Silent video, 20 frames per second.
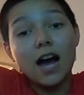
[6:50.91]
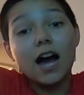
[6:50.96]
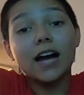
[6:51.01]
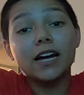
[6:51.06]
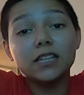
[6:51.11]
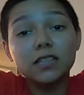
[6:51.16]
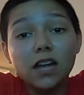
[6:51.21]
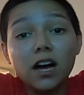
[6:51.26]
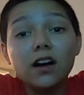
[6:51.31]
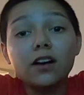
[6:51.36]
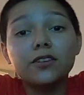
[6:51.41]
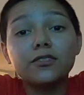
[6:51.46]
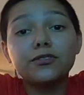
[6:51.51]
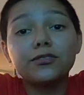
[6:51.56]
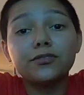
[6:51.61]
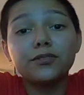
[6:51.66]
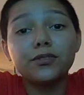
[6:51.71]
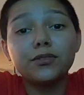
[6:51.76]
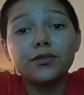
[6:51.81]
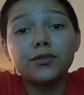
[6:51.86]
I
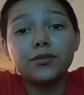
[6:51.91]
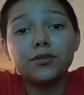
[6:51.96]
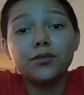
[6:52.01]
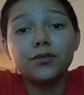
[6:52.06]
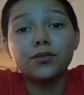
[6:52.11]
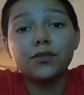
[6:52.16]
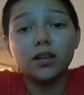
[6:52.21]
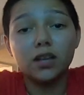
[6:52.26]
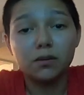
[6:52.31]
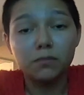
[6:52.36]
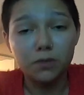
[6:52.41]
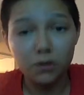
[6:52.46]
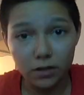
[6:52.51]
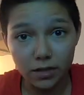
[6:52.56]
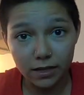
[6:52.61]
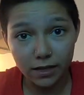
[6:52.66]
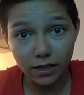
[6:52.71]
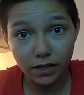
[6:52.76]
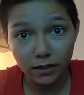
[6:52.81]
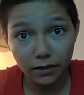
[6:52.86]
love the
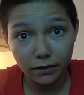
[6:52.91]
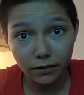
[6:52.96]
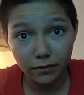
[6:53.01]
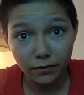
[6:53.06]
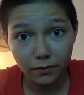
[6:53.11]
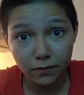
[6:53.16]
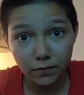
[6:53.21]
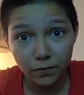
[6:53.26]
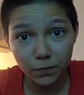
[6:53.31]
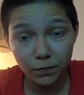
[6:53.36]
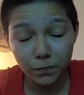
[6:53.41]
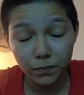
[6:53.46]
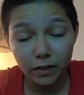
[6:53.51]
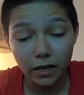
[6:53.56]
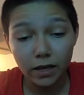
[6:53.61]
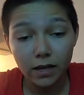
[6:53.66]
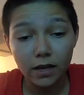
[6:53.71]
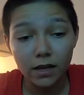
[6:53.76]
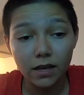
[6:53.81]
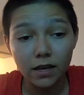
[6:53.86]
community.
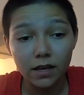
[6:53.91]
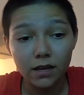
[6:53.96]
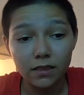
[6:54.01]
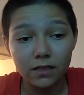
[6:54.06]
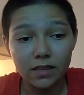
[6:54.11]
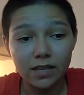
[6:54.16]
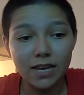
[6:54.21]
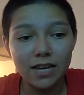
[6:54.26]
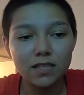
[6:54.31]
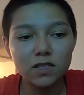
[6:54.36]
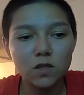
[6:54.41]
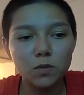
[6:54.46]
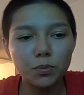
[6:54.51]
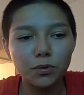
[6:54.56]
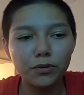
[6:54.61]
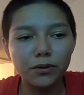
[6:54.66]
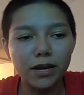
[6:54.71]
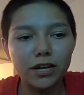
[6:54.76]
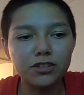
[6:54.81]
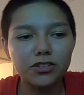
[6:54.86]
The
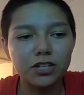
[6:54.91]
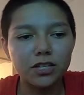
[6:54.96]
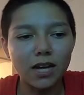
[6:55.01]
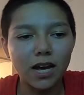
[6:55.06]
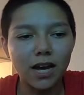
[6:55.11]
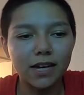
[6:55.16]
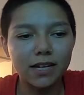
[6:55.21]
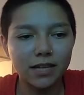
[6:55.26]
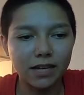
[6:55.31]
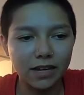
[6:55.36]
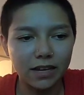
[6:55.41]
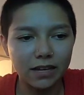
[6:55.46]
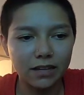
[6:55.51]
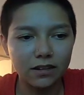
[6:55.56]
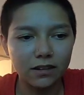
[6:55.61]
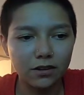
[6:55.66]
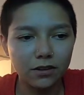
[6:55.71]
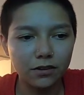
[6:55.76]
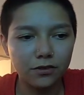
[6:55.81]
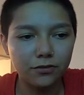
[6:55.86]
inspiration I
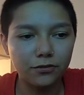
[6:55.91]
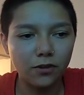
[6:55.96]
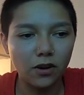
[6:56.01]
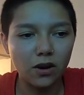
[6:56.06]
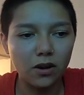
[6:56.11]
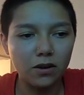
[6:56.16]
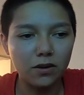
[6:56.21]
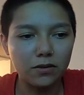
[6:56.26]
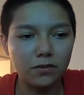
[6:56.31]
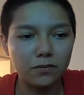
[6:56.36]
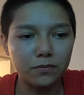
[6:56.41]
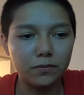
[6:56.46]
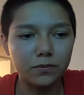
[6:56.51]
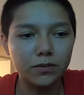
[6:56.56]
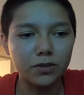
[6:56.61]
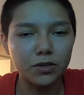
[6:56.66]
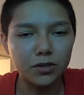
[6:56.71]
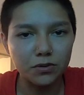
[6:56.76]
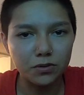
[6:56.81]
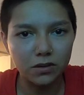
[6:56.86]
get
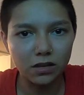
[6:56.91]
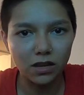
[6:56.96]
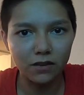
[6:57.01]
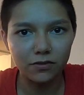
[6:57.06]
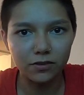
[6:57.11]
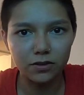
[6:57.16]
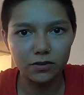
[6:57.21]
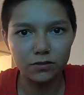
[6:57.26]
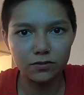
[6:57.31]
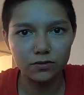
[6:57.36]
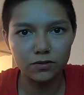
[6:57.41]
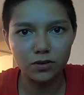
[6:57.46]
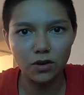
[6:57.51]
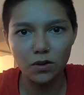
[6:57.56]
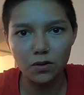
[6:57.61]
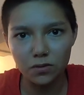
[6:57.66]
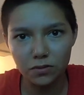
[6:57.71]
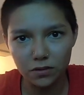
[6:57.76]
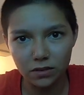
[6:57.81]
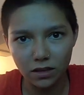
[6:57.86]
from new glovers,
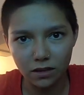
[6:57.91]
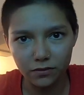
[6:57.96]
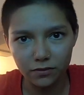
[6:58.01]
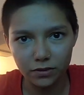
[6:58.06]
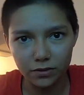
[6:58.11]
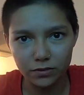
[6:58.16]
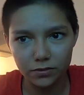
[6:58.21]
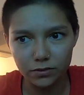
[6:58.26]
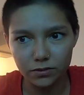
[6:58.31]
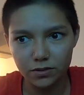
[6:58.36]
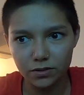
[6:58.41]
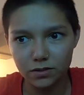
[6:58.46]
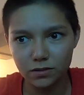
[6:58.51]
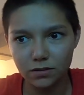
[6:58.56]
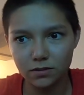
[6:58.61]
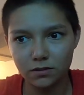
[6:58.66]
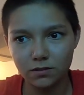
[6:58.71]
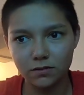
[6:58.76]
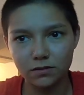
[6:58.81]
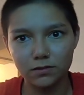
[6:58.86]
old
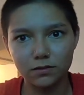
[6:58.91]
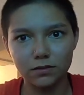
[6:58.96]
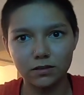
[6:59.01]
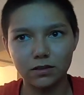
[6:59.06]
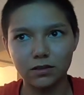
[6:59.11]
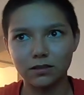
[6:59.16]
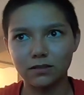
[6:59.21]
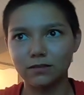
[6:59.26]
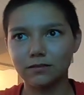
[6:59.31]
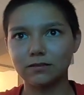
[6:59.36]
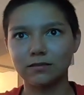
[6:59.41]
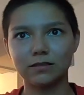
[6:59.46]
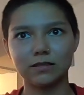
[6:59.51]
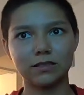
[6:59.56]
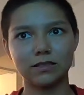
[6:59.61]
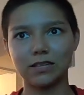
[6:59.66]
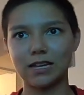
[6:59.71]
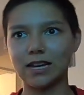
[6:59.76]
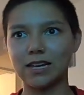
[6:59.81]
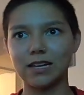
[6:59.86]
glovers,
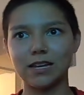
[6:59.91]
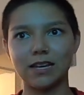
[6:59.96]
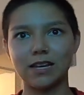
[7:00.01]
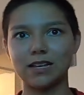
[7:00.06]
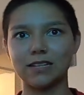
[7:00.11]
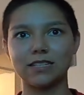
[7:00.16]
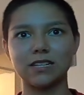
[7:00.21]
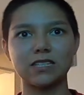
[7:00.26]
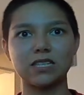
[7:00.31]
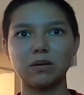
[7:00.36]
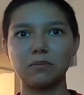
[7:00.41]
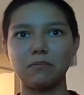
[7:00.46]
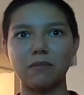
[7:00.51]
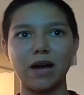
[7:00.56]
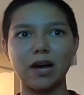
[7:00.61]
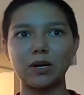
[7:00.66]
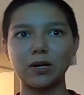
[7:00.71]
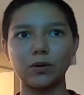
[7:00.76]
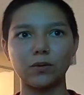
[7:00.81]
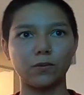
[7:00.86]
it doesn't
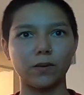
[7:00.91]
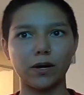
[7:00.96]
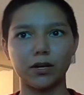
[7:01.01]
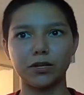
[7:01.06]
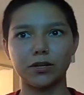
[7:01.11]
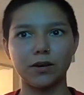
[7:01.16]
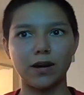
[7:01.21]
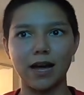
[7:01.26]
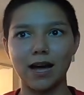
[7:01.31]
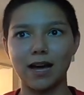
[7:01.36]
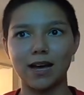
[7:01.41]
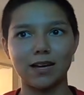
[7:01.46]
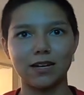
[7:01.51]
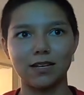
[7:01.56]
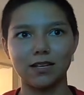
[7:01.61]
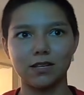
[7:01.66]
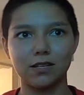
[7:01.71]
matter where you're at